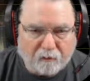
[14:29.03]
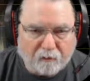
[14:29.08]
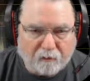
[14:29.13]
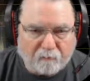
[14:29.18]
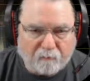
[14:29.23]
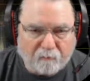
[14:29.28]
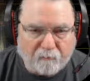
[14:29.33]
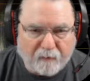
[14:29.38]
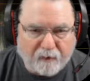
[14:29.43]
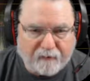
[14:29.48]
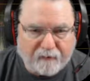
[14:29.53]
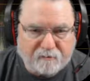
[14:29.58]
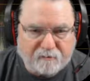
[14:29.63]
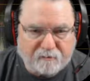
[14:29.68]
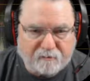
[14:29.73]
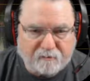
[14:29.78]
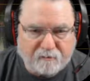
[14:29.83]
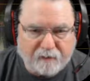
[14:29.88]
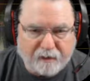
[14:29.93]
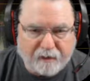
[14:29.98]

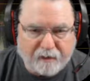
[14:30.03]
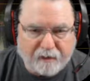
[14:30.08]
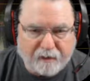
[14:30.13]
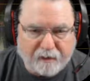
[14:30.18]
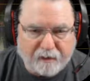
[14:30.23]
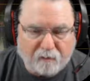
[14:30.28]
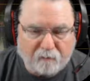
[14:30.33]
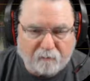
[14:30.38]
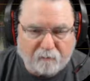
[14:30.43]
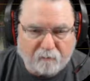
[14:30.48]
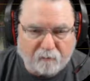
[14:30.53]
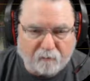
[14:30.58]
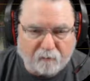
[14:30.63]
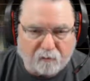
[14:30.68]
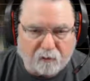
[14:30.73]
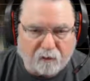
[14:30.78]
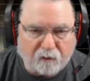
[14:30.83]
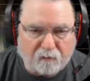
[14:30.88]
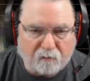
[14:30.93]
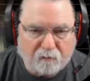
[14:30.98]
masked that out,
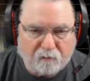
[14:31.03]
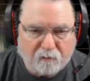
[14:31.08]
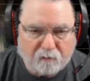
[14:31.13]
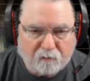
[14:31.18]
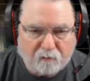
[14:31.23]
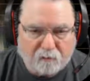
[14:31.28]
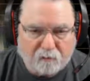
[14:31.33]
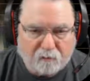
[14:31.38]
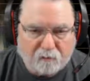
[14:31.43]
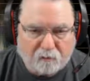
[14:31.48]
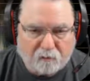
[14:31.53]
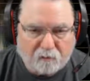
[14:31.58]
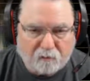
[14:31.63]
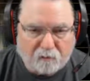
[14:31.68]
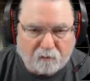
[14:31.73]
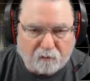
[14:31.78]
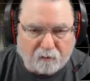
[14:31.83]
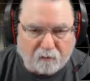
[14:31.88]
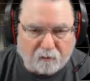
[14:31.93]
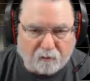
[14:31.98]
okay?
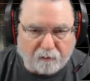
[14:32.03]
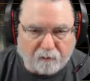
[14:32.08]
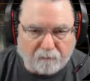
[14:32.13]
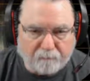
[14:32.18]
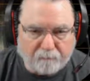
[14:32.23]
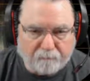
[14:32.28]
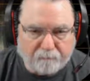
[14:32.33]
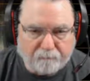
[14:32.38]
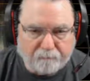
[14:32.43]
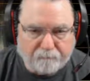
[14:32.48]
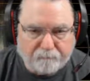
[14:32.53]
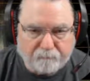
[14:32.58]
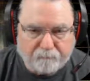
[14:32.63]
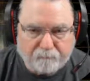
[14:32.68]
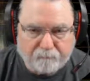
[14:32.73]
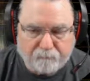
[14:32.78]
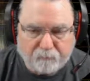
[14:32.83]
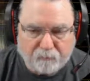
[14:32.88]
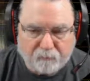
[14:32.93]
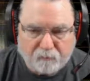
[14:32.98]
So
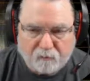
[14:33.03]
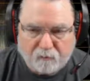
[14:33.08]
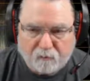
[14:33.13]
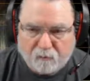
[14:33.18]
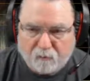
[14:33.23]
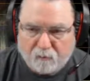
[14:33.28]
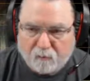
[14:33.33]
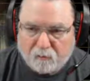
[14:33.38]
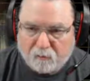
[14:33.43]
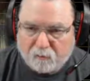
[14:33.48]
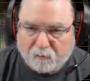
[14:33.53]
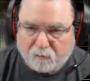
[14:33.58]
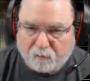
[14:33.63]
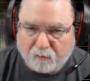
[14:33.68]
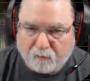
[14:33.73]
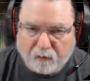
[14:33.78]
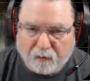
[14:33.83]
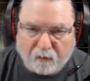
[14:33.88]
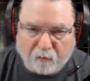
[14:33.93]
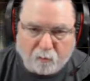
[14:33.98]

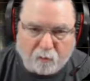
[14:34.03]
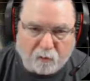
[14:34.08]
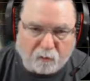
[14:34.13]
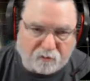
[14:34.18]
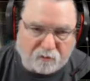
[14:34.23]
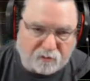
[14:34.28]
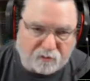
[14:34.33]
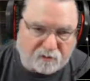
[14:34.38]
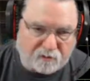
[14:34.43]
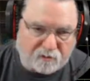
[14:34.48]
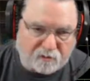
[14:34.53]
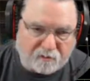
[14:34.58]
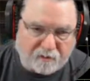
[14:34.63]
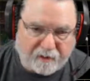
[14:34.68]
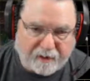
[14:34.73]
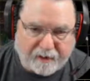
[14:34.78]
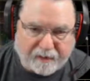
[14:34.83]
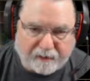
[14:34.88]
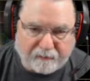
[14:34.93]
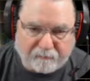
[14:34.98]
now I want just
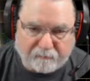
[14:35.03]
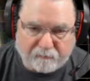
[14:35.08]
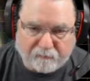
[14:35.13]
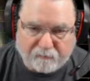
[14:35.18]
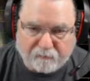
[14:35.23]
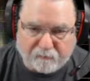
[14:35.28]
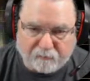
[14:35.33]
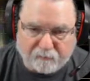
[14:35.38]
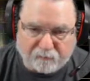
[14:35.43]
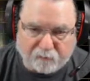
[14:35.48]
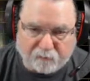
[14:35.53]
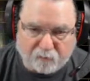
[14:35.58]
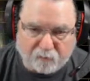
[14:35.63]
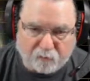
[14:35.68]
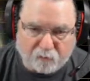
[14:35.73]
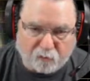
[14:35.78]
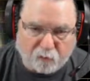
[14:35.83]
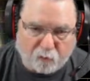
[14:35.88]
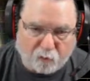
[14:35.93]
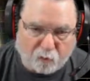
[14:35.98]
that, and it's going to
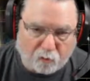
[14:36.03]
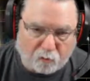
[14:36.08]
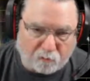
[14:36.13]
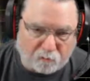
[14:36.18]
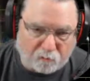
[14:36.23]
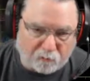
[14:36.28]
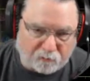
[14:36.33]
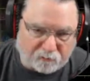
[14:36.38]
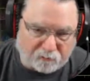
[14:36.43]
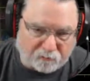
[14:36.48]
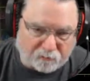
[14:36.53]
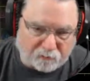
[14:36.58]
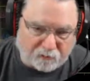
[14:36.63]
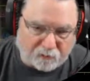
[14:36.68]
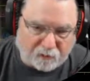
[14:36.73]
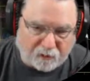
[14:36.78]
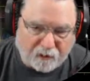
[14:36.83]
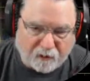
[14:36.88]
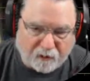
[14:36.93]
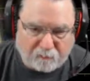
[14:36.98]
look horrible because it's going
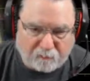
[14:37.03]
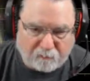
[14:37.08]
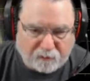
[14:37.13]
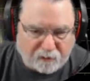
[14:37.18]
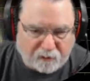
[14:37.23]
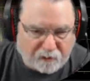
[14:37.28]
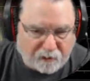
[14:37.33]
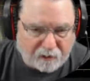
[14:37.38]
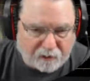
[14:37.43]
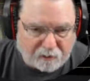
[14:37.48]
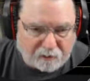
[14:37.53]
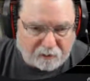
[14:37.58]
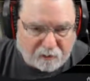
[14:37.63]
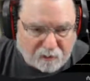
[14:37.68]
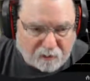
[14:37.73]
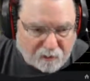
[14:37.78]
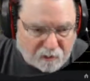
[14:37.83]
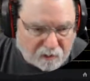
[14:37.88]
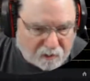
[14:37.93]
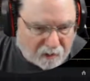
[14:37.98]
to have, I don't think I can,
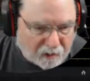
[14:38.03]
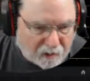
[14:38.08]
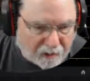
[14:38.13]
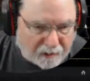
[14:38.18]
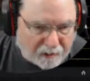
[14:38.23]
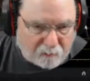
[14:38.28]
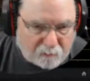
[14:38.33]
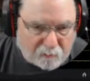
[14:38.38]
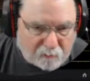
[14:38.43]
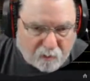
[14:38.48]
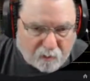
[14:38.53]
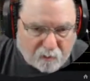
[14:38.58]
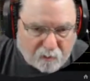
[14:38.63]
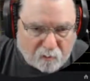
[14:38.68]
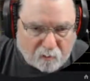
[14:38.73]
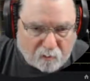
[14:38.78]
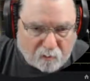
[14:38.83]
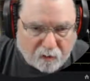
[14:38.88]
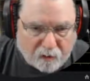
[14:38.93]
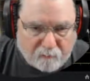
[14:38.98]
I don't
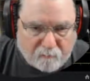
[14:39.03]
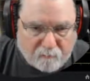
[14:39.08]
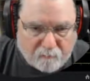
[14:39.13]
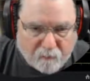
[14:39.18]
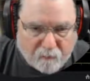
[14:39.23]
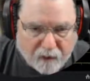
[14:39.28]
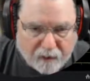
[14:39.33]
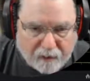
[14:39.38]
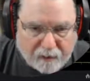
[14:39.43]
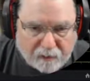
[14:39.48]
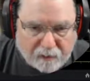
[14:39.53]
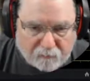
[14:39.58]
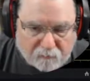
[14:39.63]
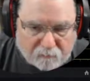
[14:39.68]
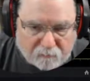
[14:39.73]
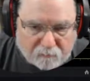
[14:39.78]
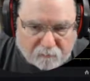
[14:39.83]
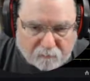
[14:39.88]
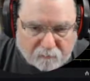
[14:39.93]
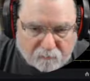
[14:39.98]
know, I might,
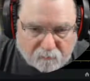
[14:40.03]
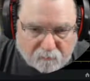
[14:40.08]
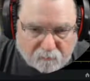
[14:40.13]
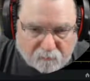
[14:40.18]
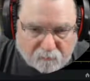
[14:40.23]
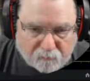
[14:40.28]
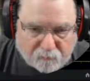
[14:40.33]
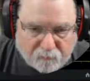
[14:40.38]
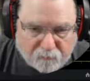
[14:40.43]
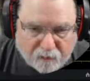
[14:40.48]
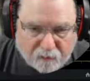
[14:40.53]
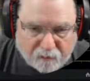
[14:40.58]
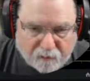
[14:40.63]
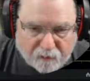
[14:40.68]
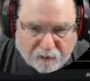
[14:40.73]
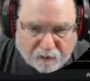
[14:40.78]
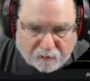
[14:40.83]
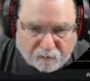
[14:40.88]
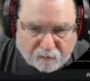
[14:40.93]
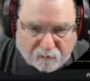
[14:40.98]
well, let's find
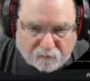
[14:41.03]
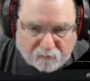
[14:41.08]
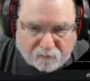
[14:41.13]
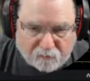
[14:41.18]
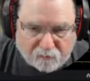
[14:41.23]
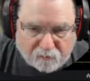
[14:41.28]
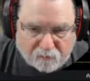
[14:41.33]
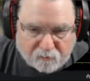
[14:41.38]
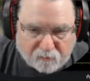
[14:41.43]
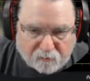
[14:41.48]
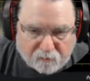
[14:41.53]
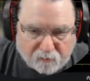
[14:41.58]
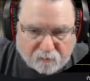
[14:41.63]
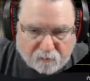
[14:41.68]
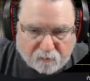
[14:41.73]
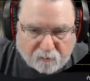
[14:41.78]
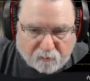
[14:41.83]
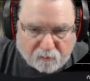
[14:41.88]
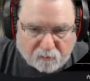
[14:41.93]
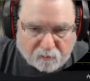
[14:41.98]
out. Let's
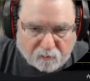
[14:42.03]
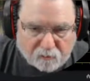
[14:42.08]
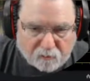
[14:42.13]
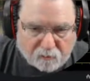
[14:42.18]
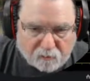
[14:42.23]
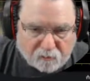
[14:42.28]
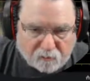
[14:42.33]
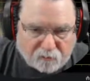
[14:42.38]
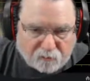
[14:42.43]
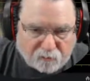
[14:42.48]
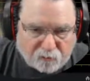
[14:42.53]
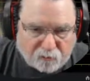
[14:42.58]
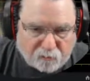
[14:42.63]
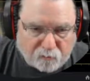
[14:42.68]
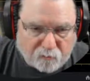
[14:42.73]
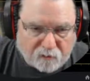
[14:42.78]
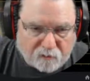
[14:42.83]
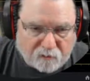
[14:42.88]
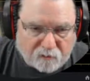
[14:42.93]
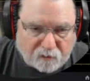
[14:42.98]
zoom
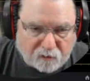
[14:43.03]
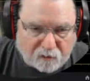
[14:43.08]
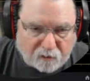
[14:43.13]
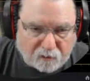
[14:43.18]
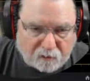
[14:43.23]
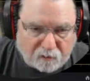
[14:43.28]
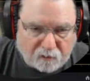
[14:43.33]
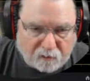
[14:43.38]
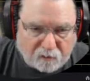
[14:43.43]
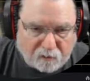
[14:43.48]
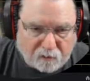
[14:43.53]
this in.